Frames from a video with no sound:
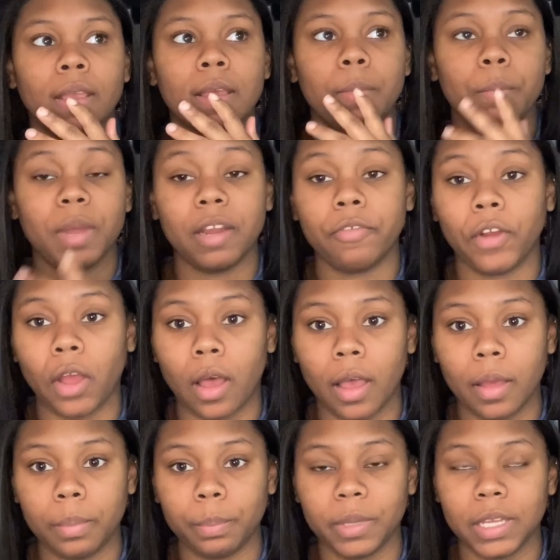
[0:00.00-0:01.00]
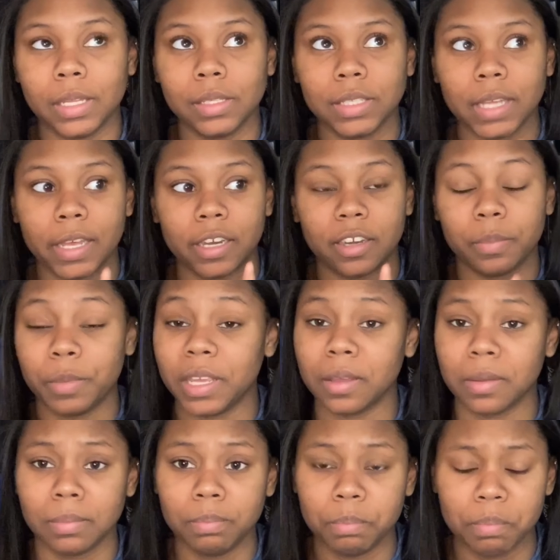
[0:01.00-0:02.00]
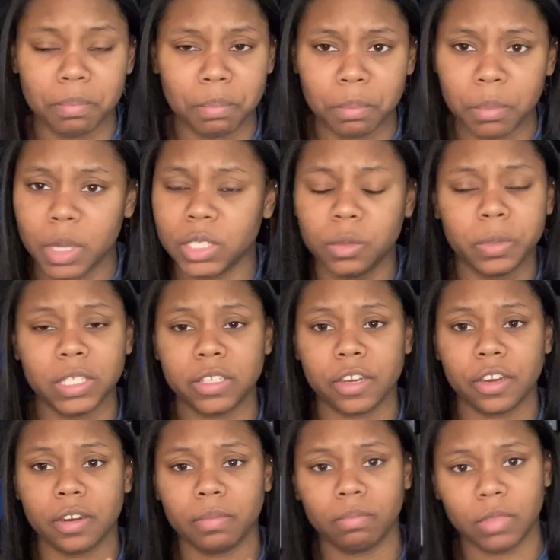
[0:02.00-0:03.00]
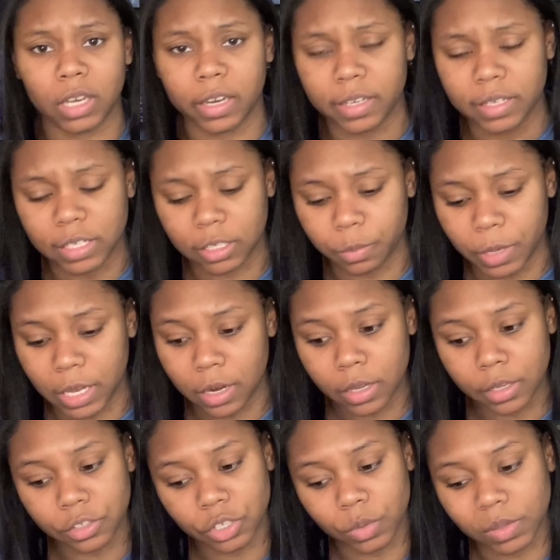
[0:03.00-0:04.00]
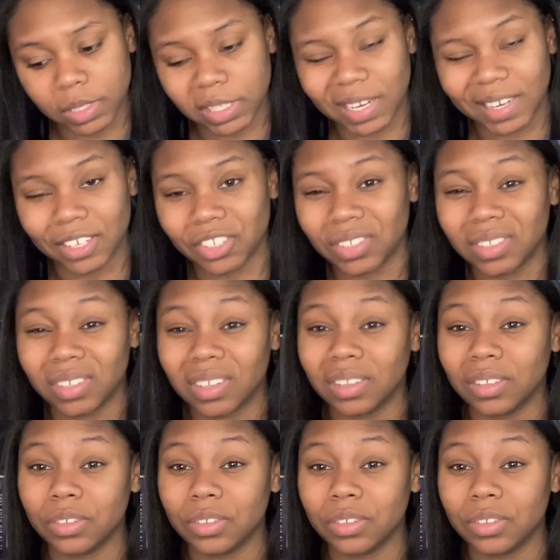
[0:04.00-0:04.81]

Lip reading: but I forgot because I ended up being much busier than I anticipated. So instead I just took a little